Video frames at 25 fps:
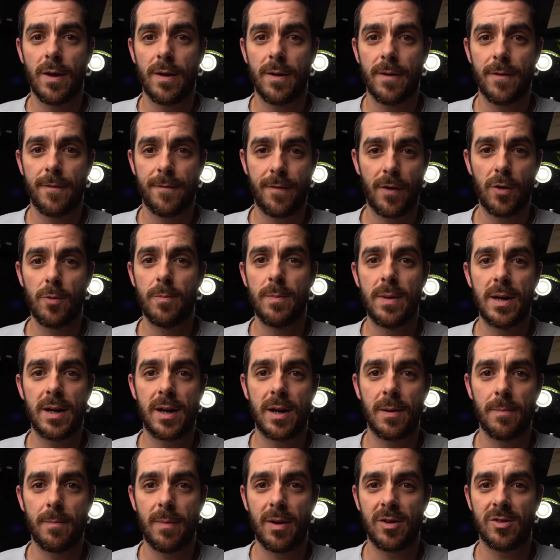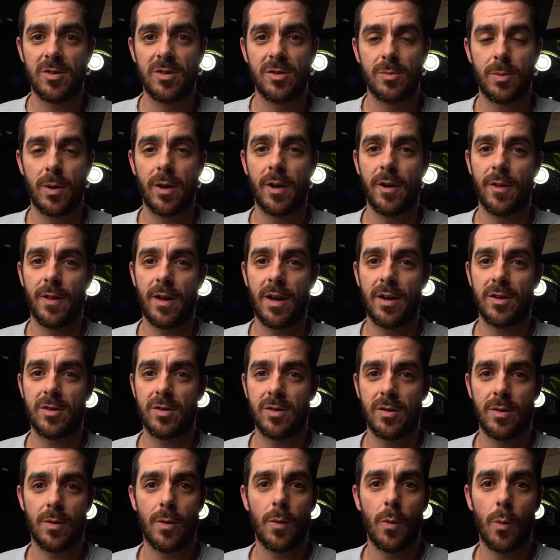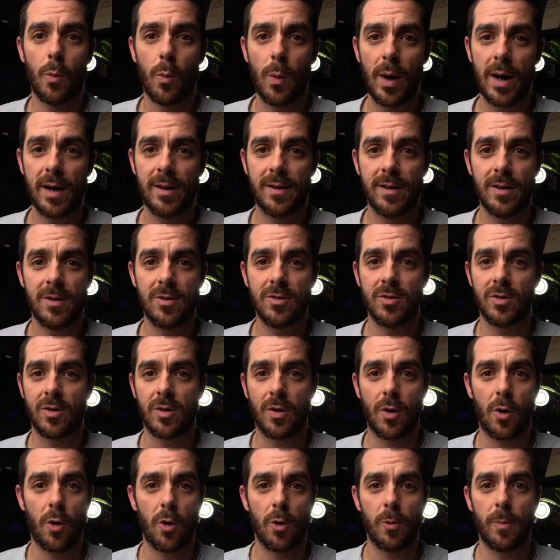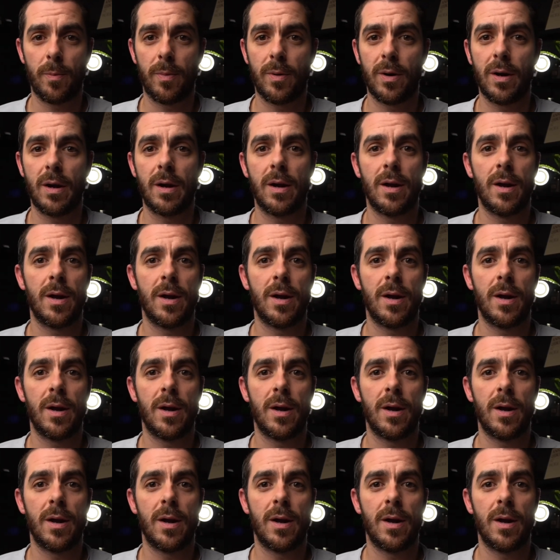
filmmaking business, whether that's weddings, corporate,